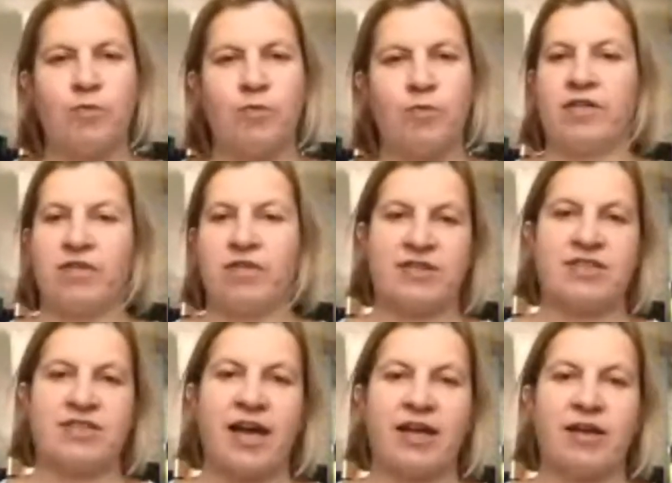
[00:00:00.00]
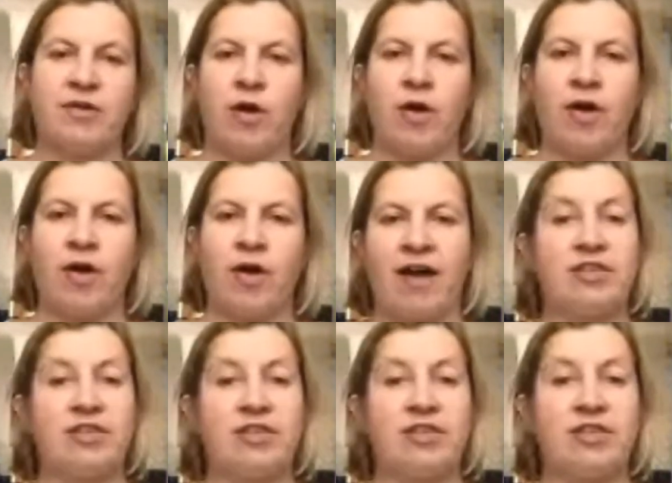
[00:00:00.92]
rather than, say,
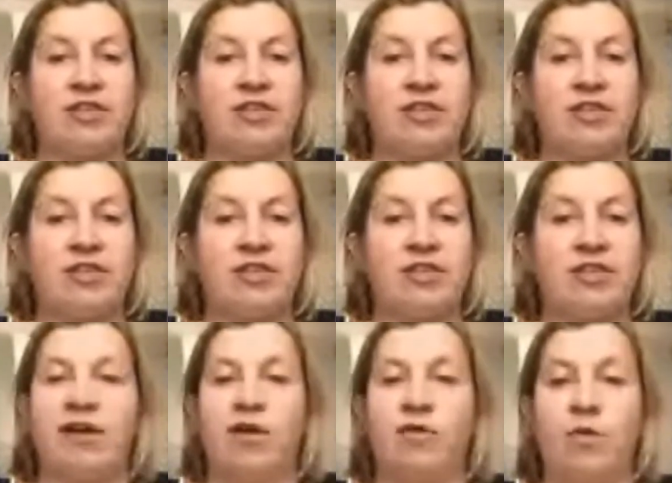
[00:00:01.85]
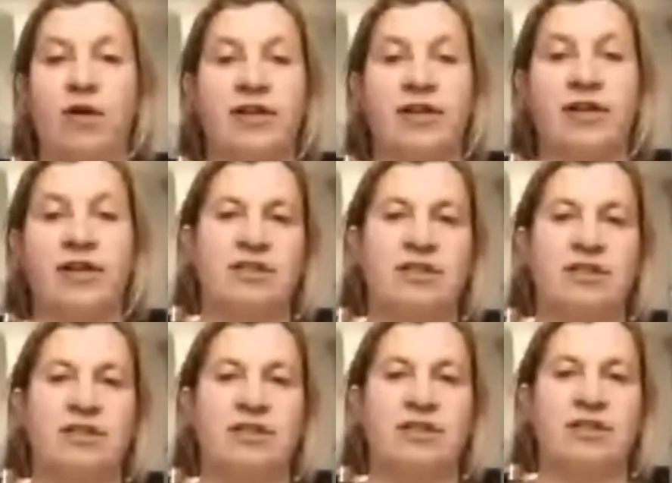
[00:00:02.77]
having the difficulty of one
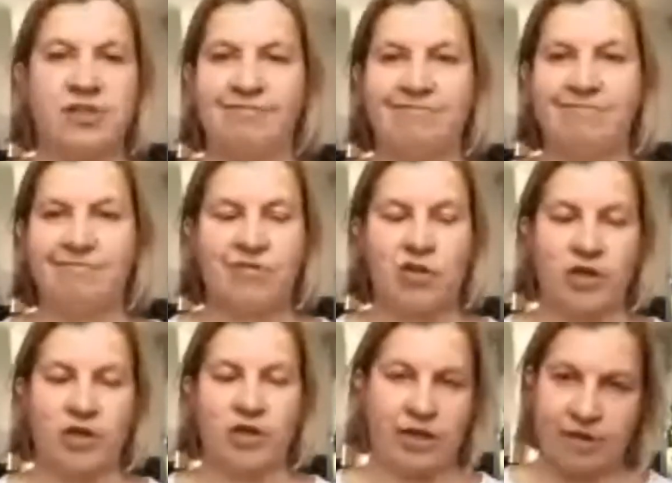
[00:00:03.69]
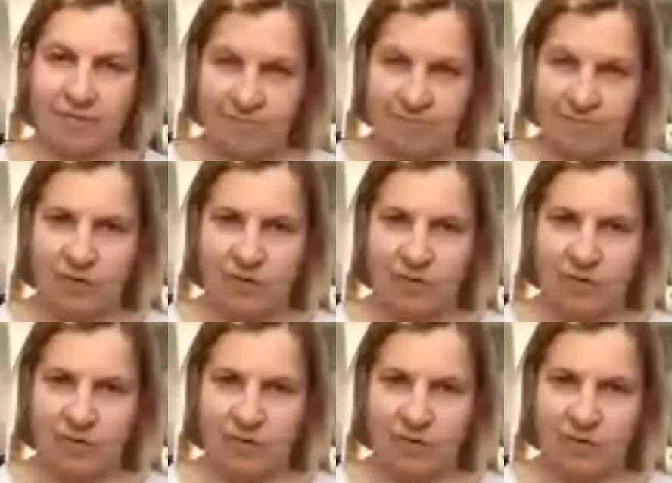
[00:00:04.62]
institution looking at,